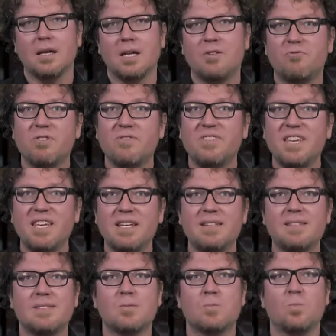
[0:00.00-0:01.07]
It
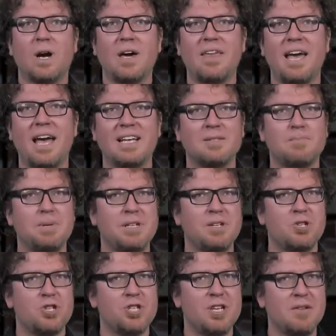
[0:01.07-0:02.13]
reveals why there has been a
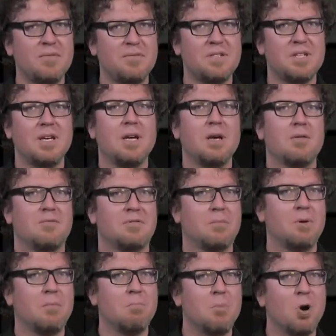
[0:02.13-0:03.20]
shift
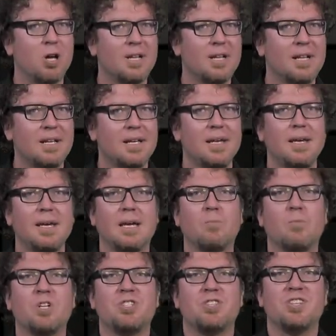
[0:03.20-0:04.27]
from a model in
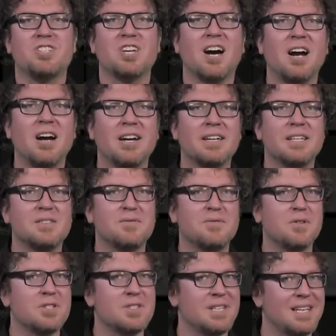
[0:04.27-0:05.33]
which the target is
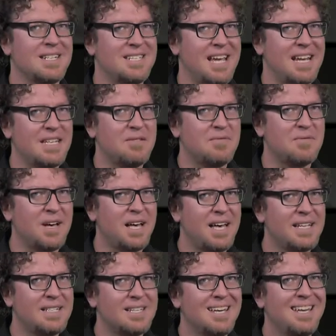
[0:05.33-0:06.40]
first
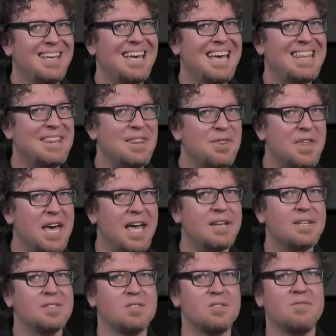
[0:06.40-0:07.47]
identified and
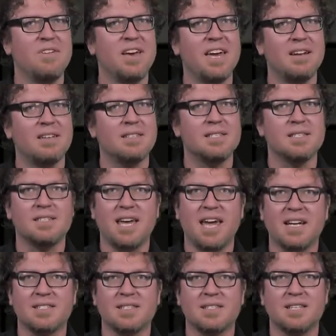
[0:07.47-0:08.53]
then surveillance is
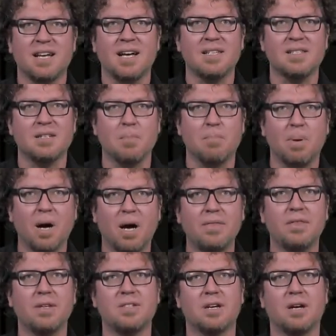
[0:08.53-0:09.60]
exercised
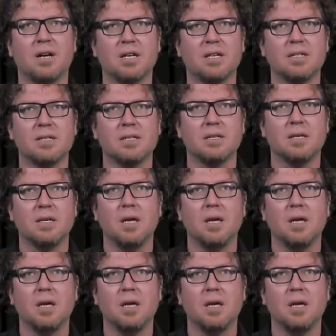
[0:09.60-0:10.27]
upon the target,